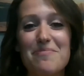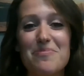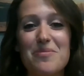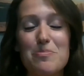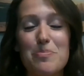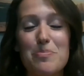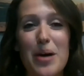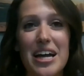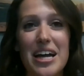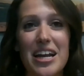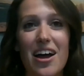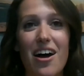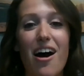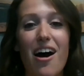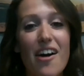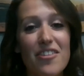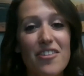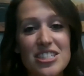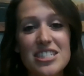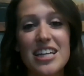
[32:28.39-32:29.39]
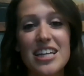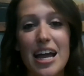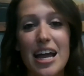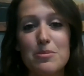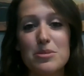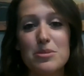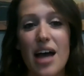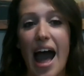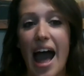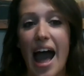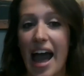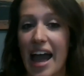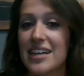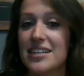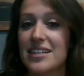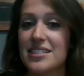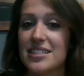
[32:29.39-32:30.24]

But oftentimes I